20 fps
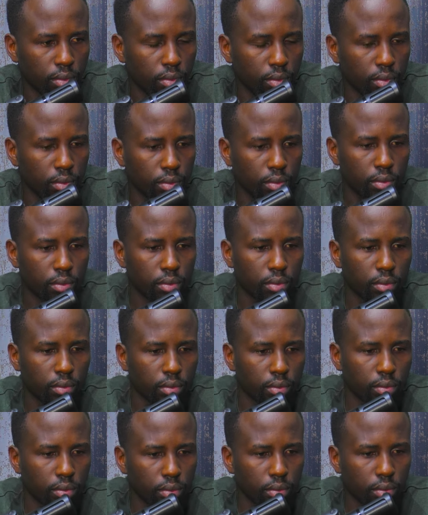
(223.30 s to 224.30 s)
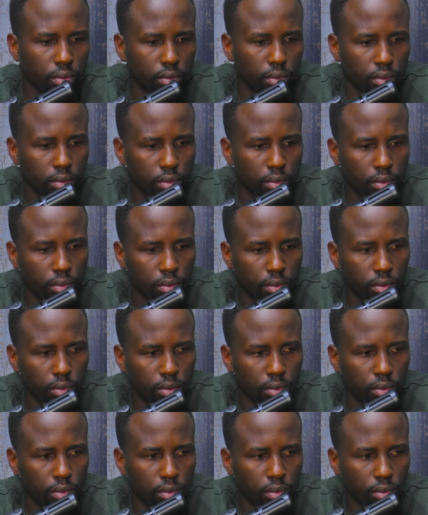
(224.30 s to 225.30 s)

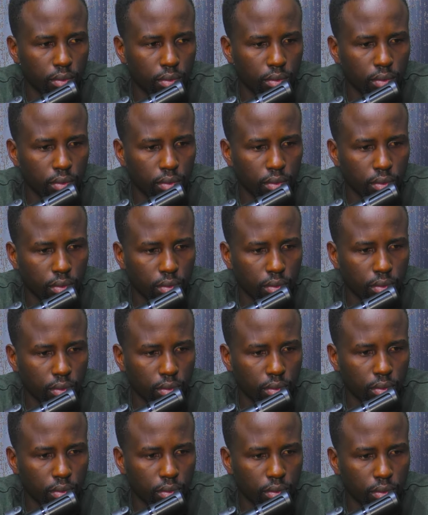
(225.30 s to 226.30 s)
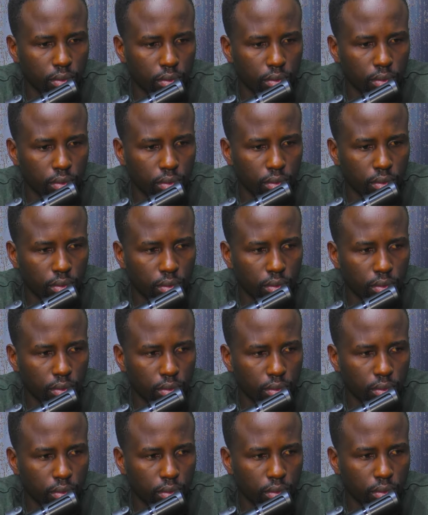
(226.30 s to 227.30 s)

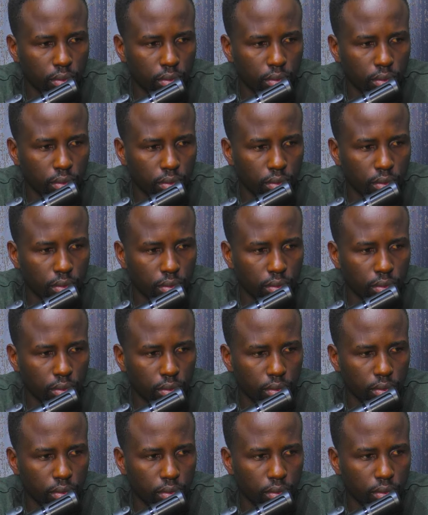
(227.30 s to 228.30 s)
This person isn't speaking.